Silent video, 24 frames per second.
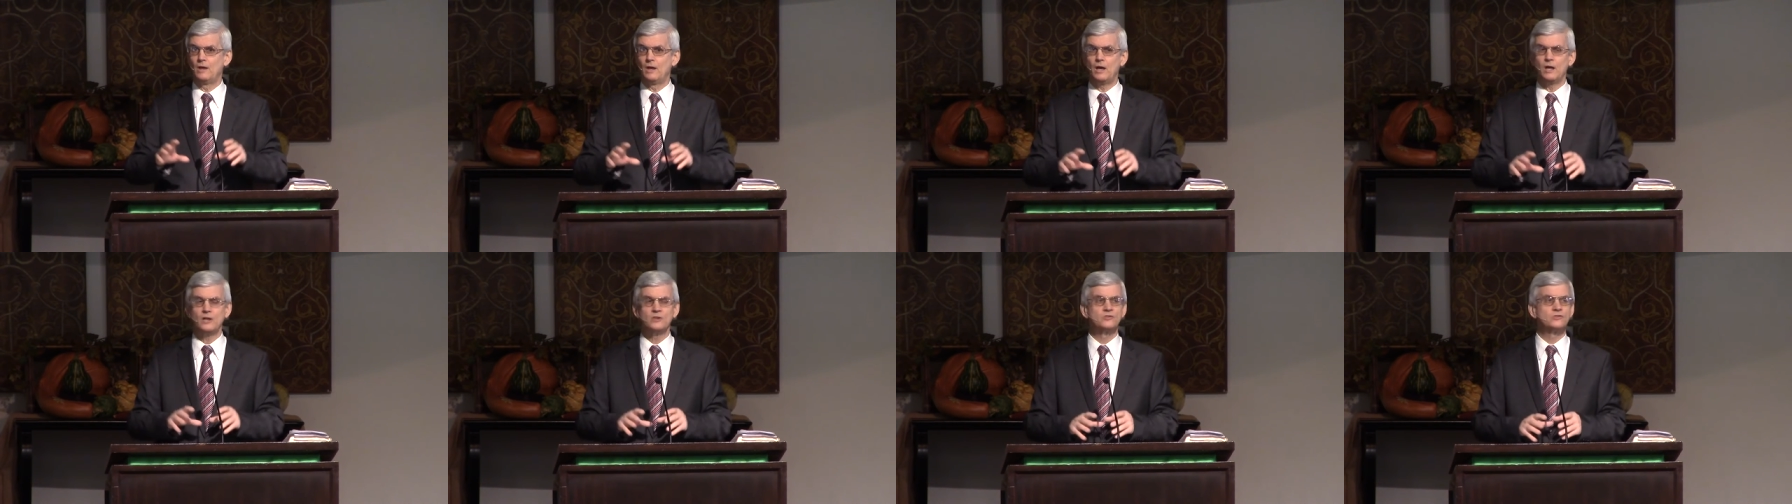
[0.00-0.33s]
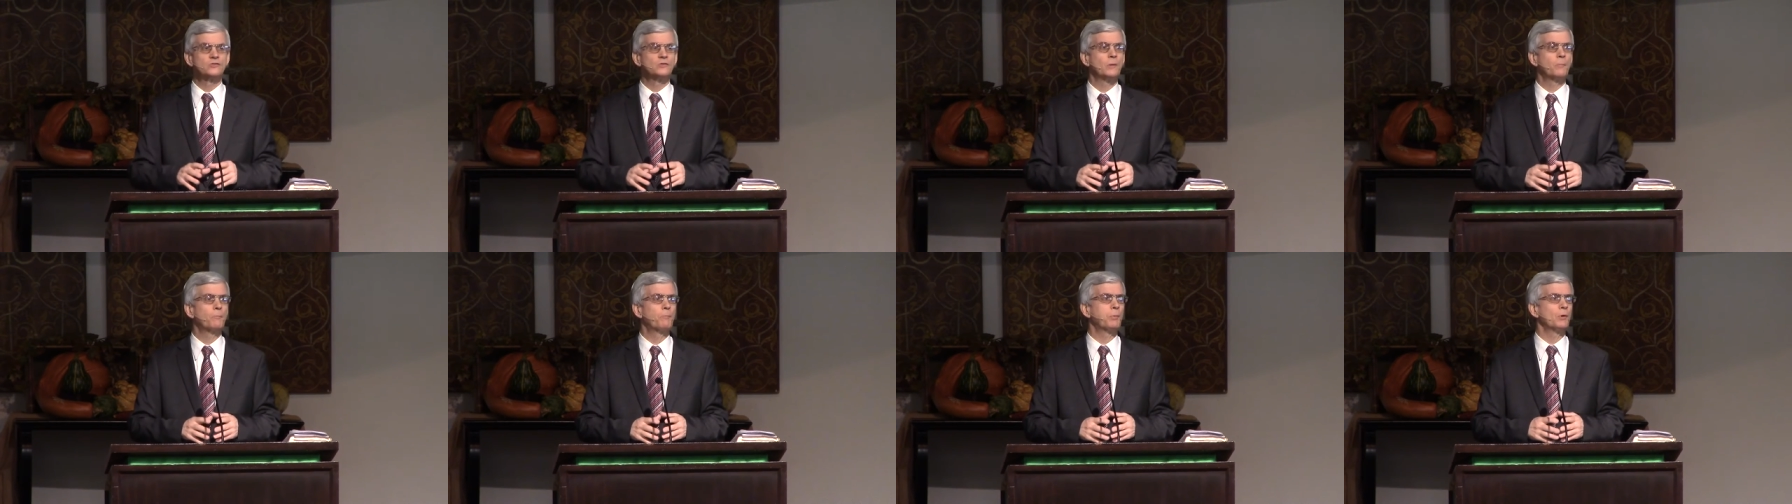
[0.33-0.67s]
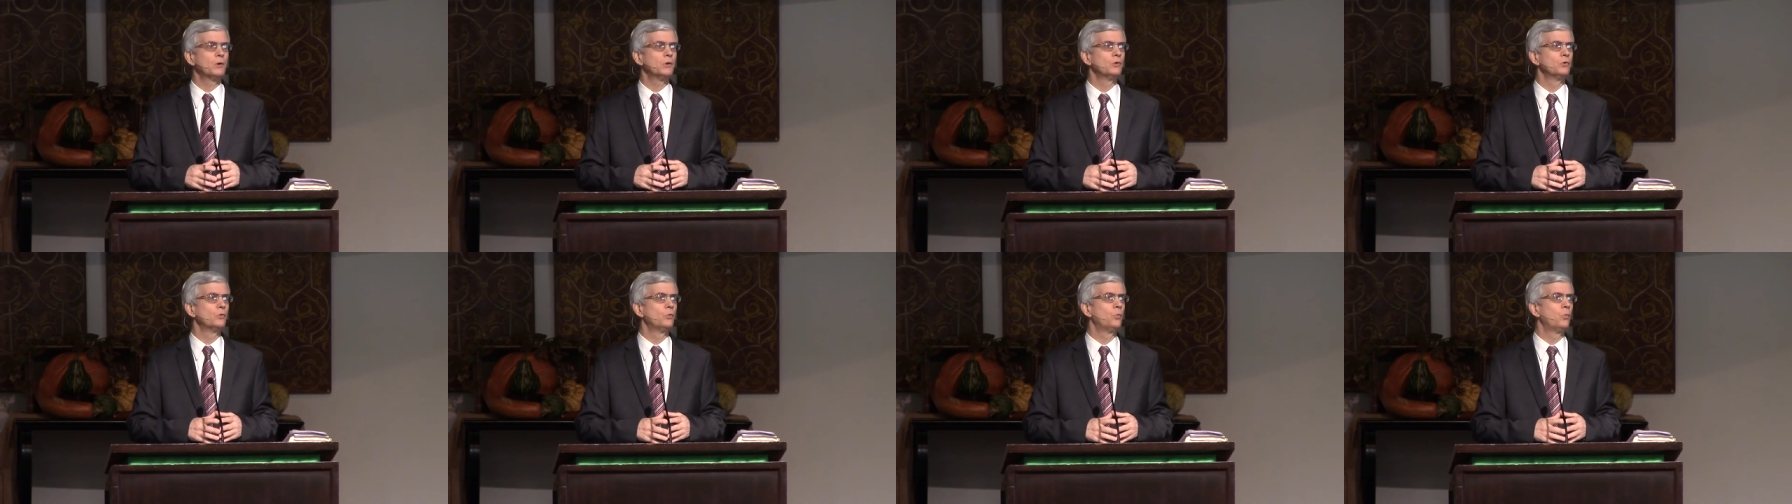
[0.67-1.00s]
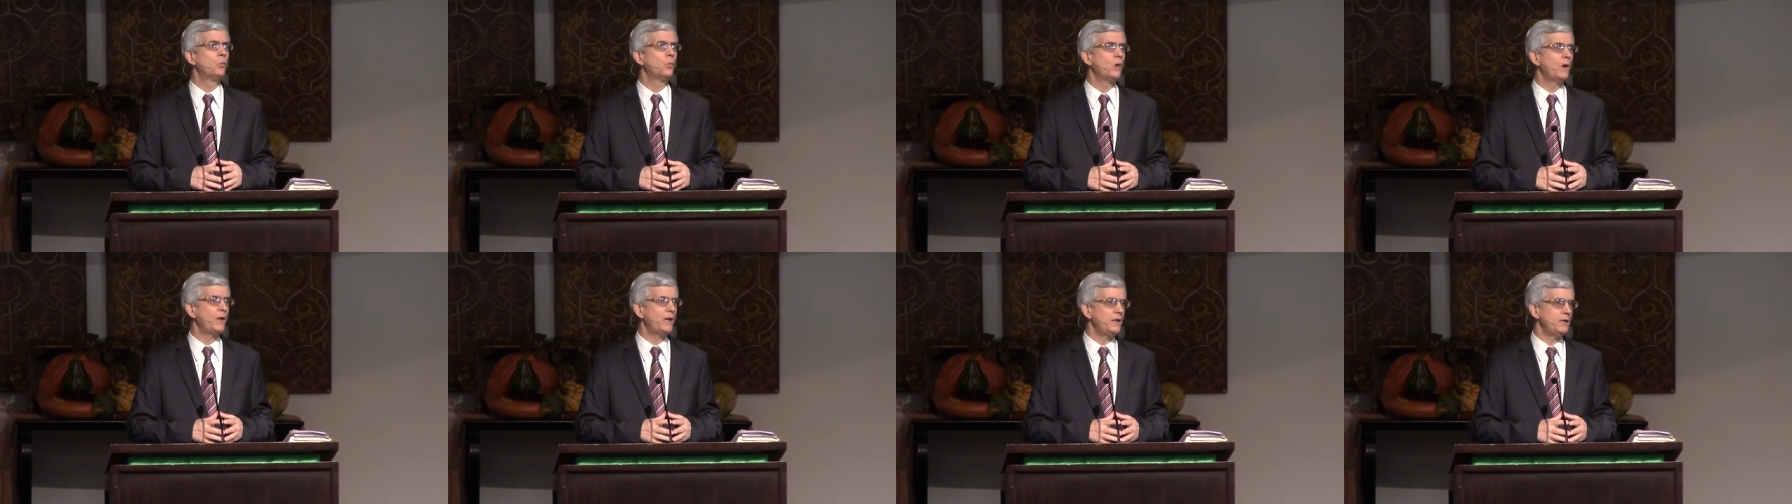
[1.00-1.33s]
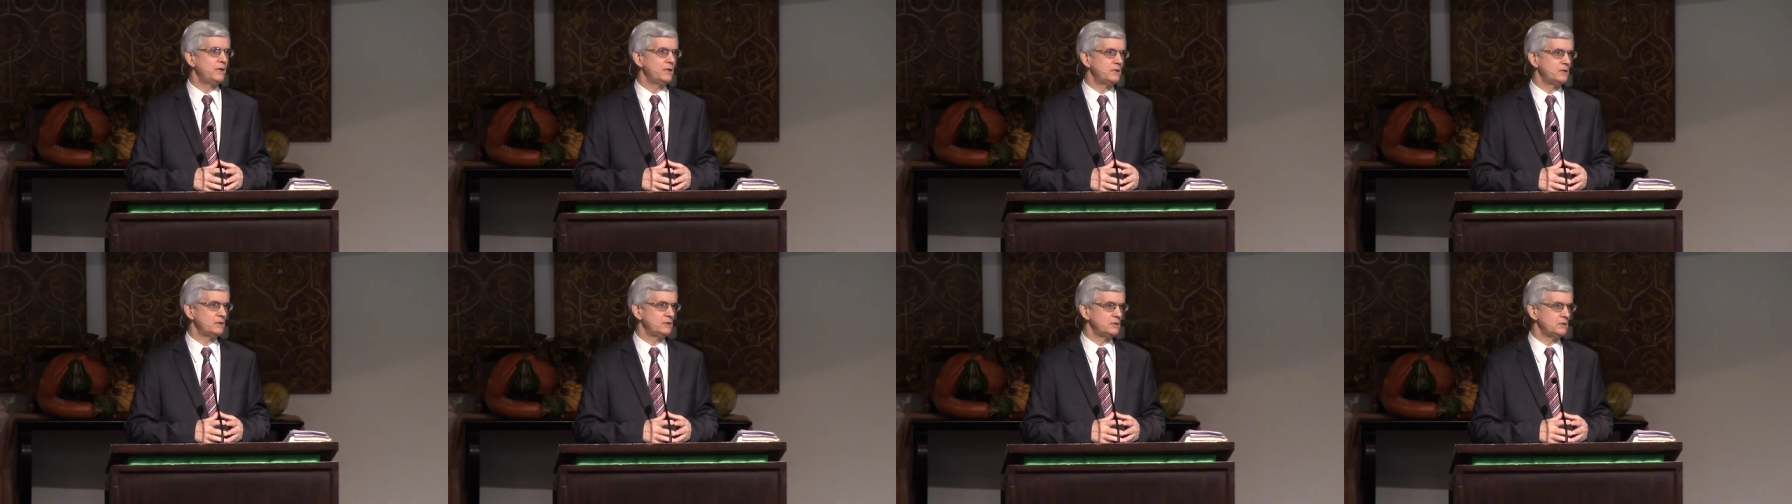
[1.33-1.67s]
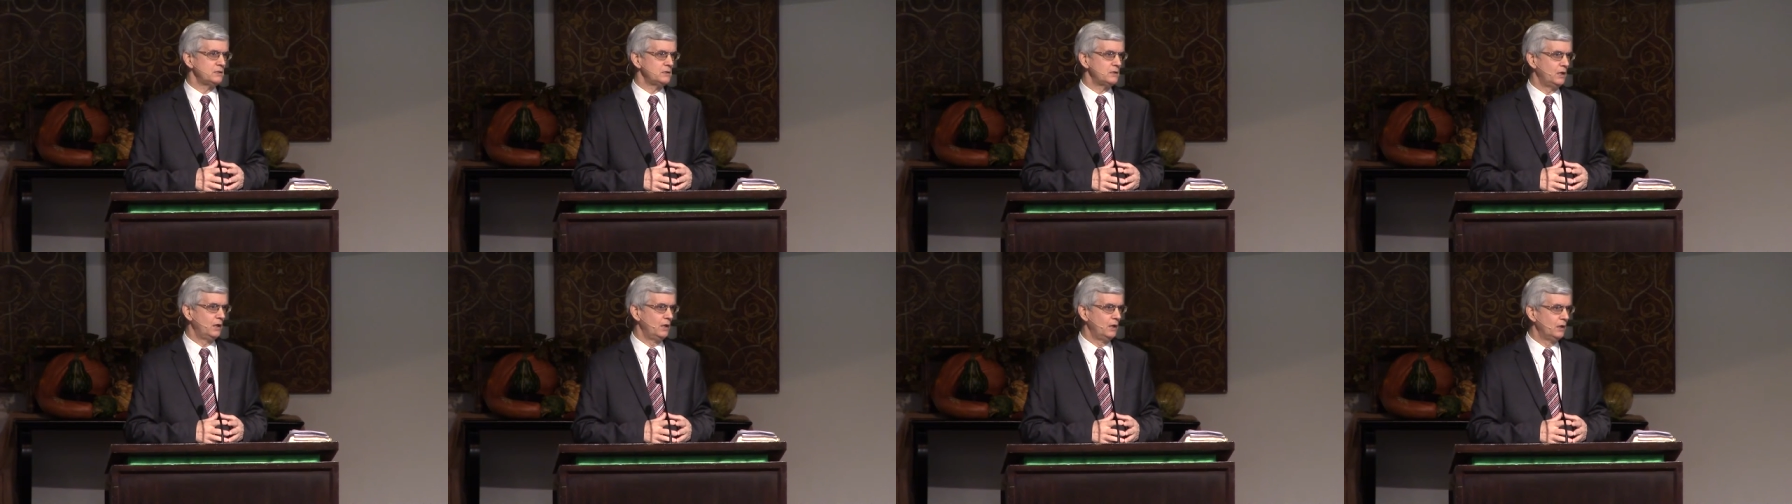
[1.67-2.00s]
A simpler
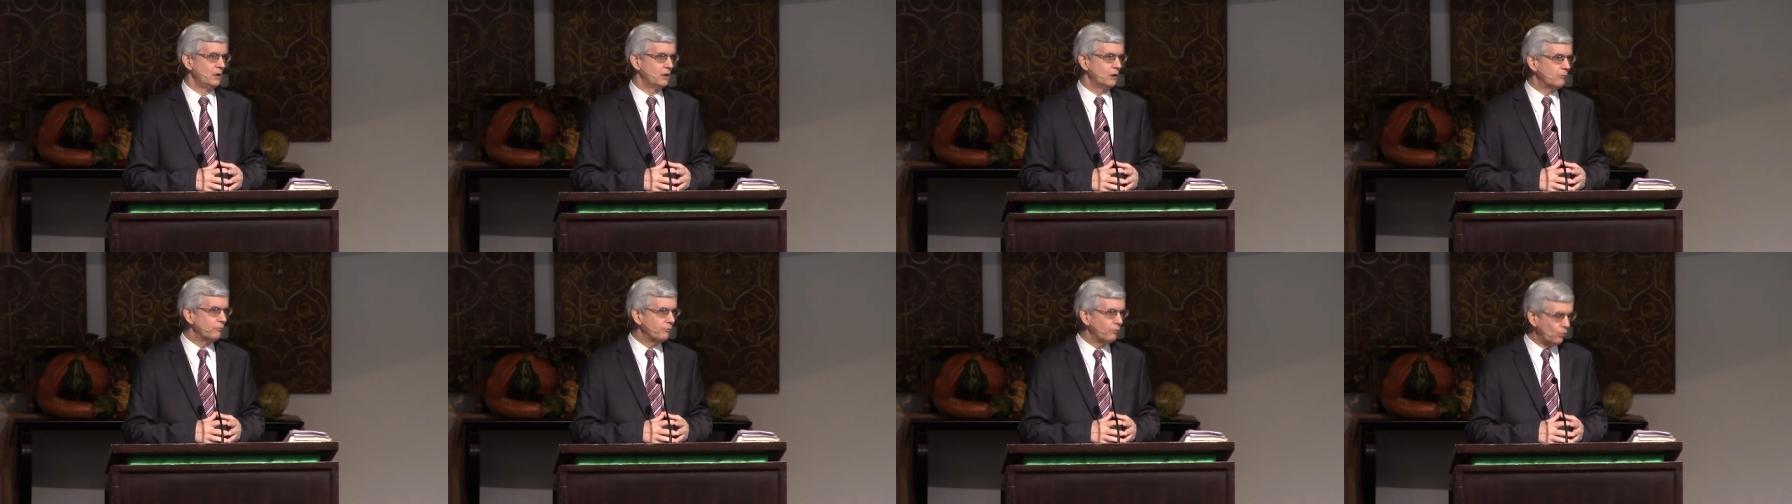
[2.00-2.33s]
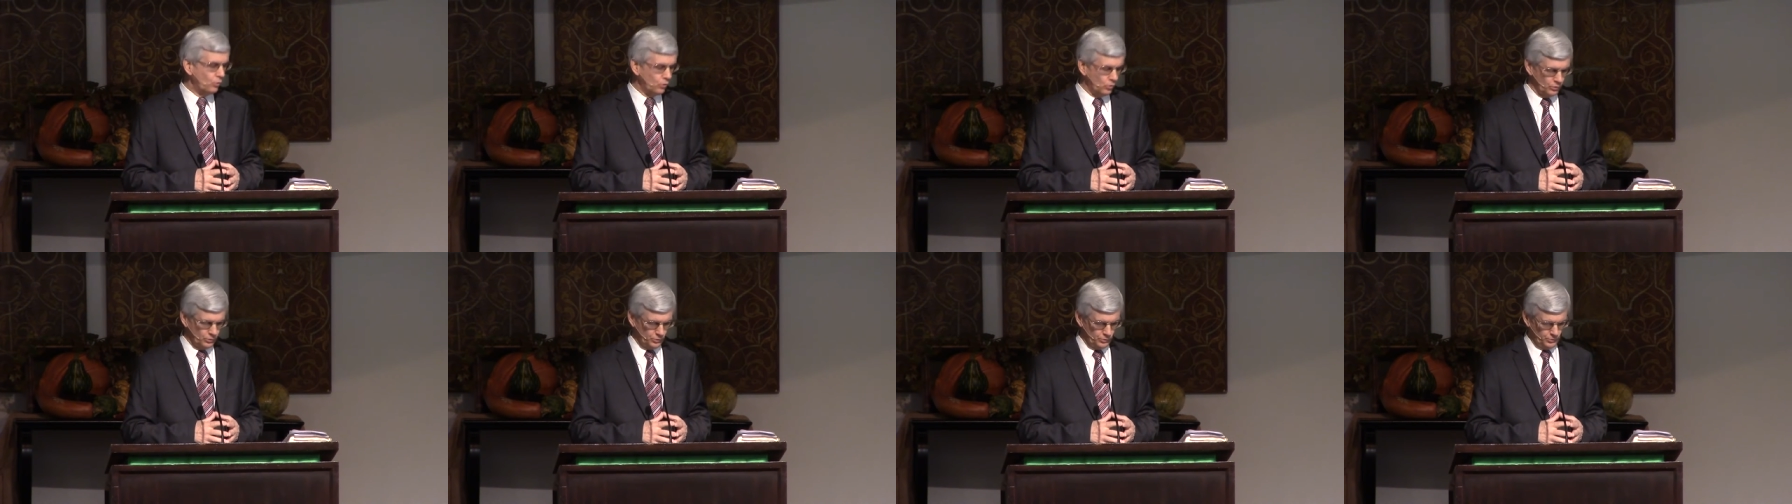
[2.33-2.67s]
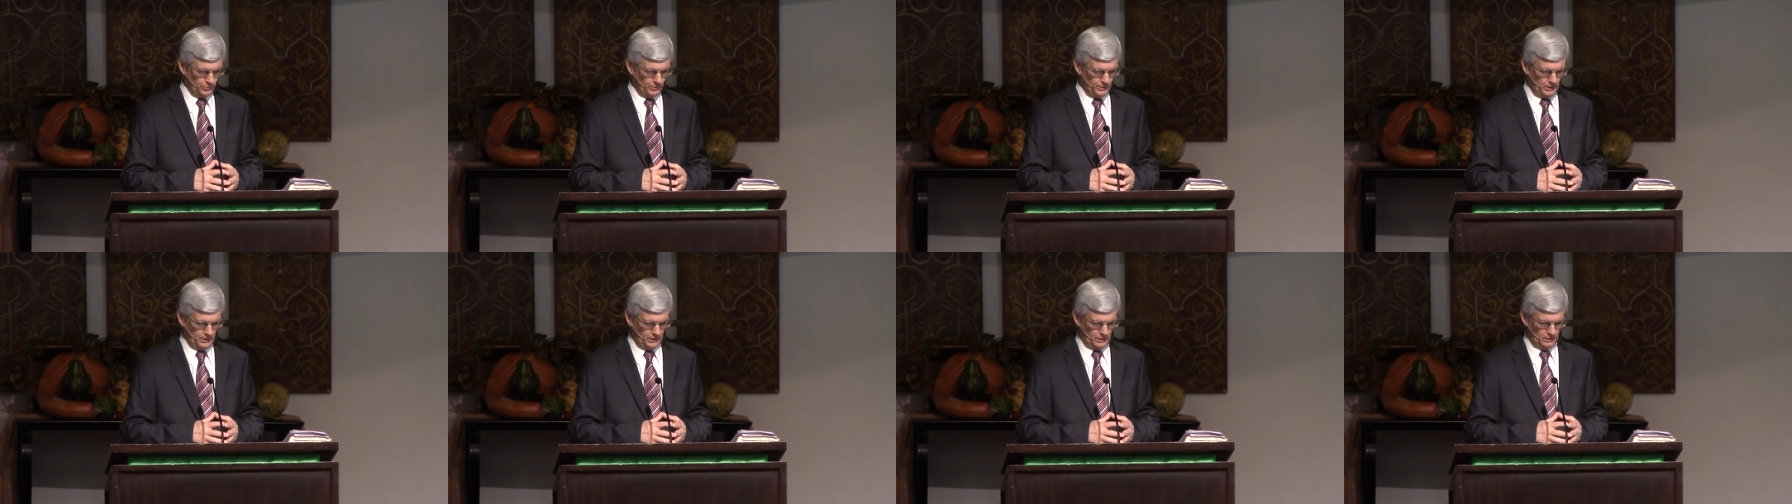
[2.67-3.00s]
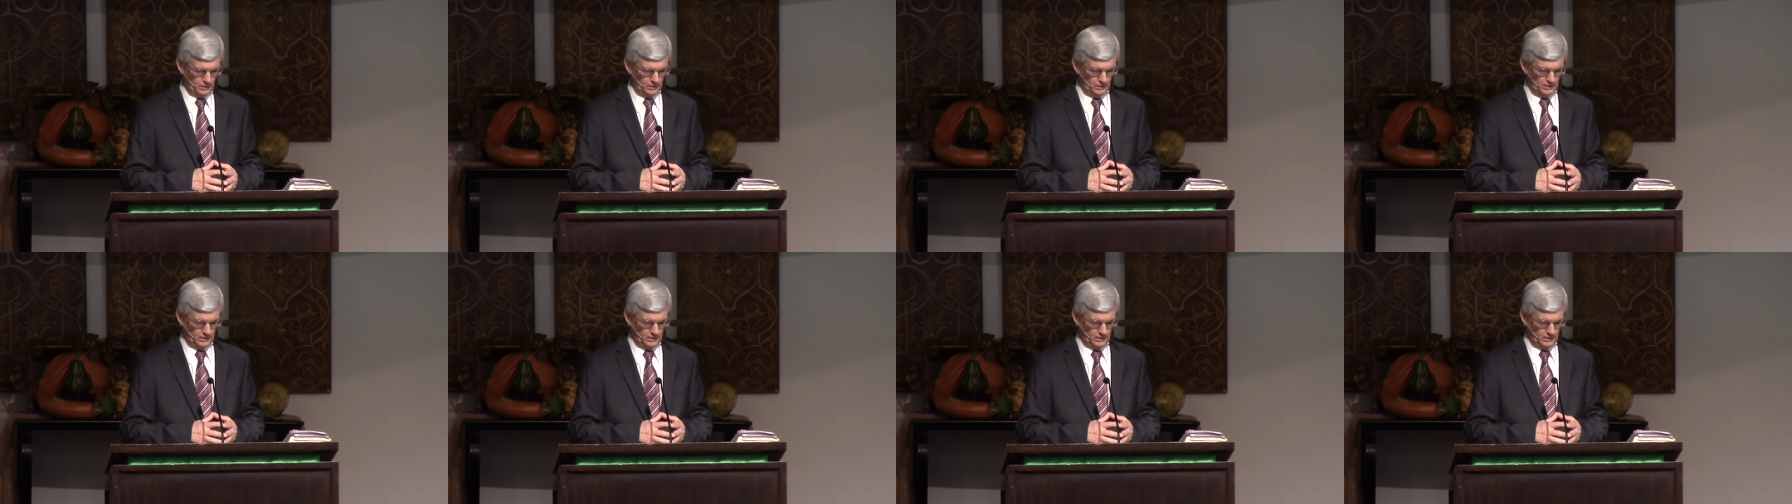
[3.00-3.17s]
way of ordering our